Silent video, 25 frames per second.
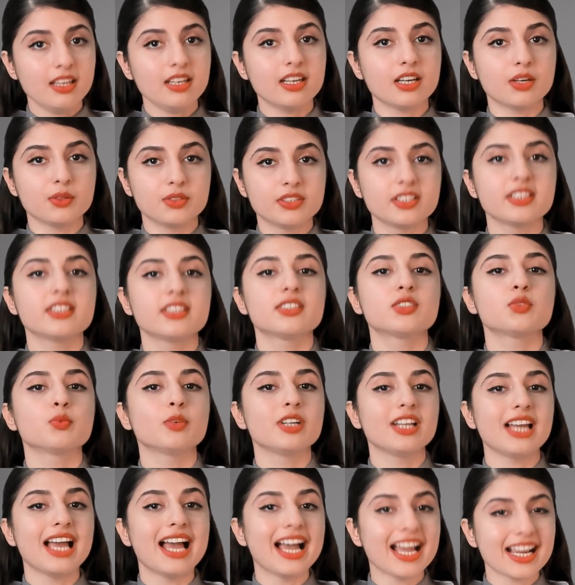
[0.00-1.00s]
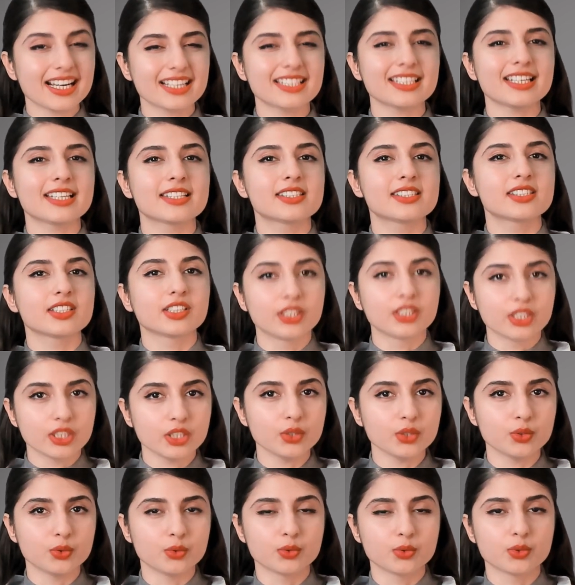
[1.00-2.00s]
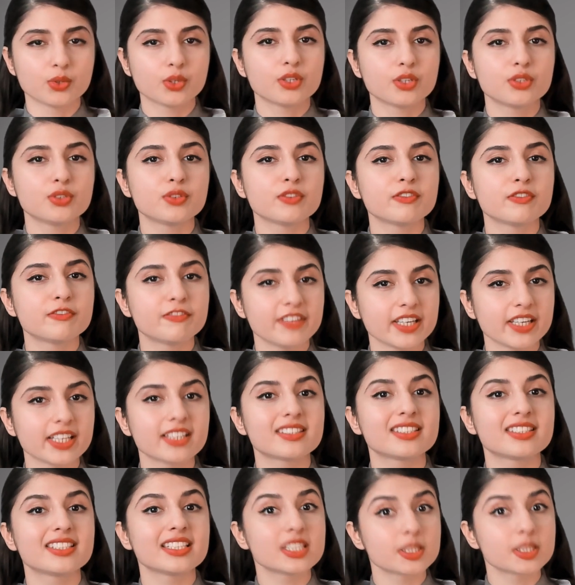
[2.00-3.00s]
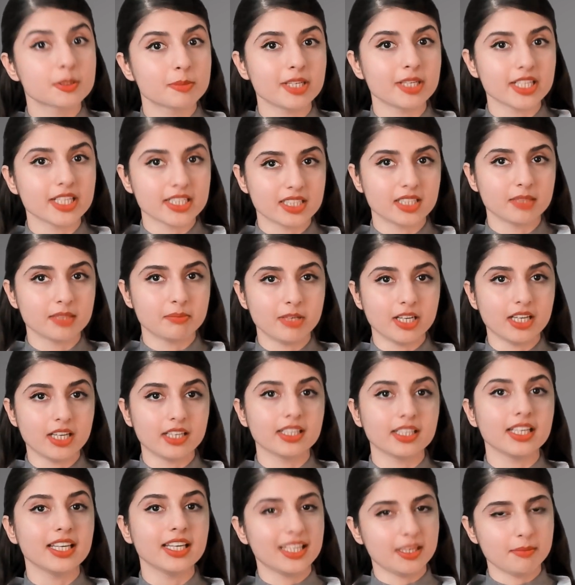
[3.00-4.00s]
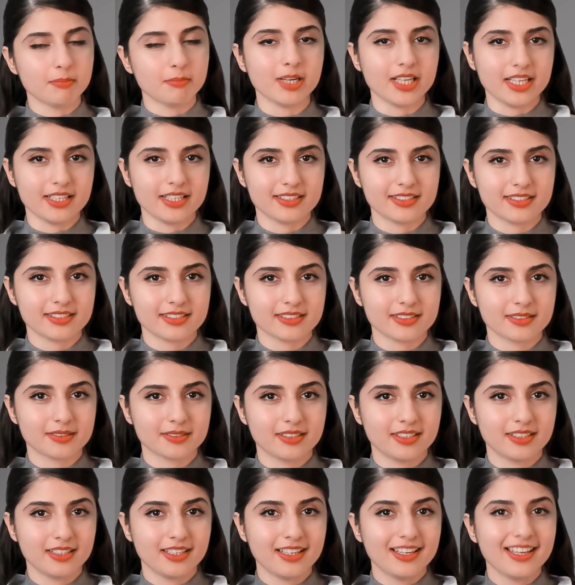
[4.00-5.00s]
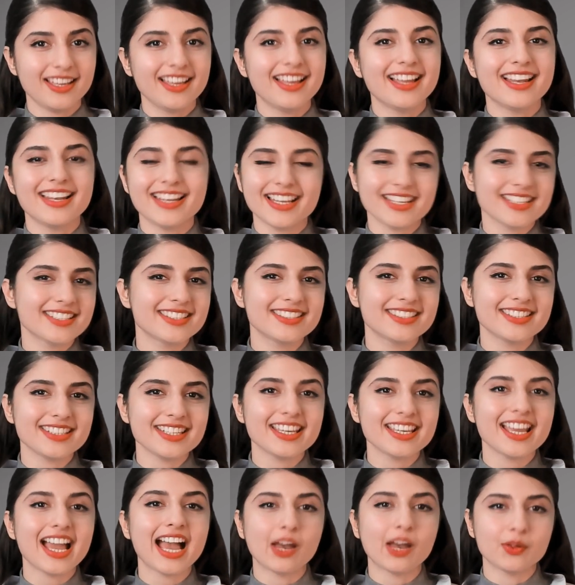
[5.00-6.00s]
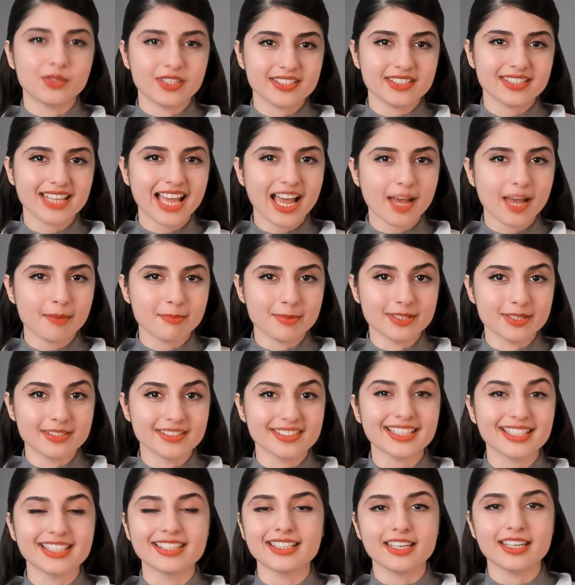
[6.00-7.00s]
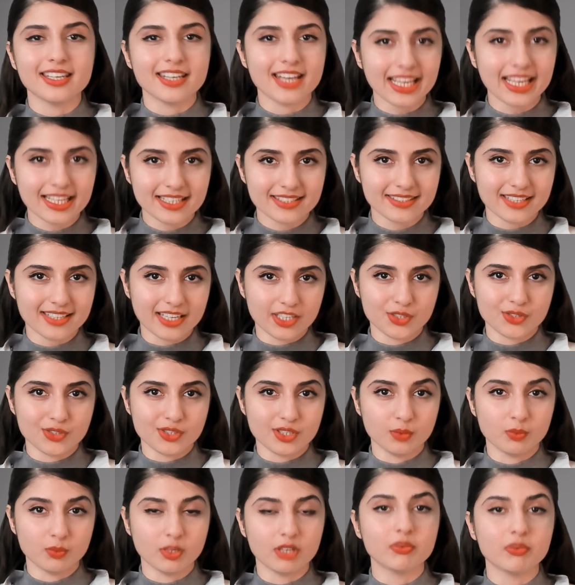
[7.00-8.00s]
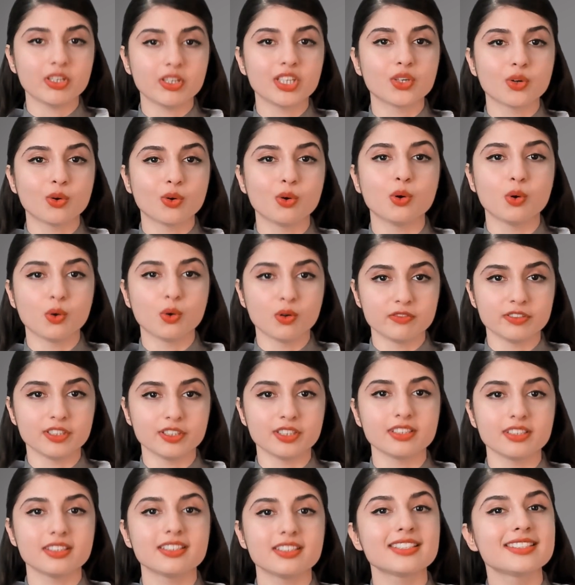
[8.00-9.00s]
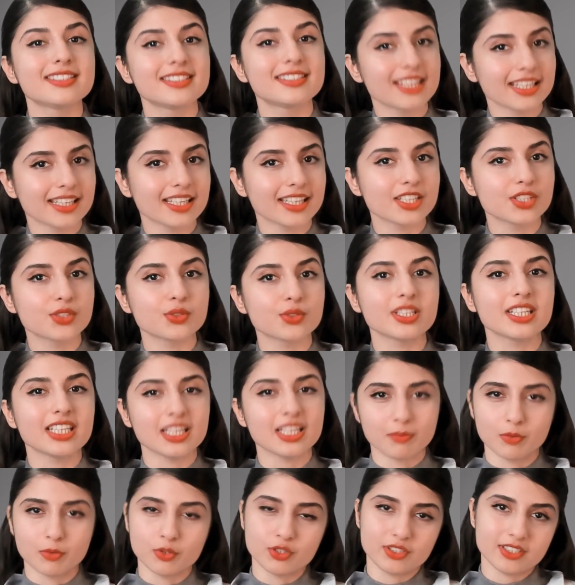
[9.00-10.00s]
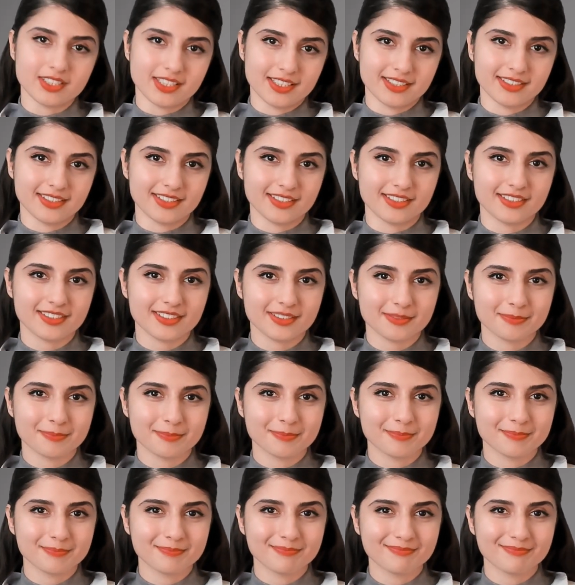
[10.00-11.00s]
Now, this will act as a glue to fix this platelet plug in place. Let's see how this happens in the next section when we go over the secondary hemostasis.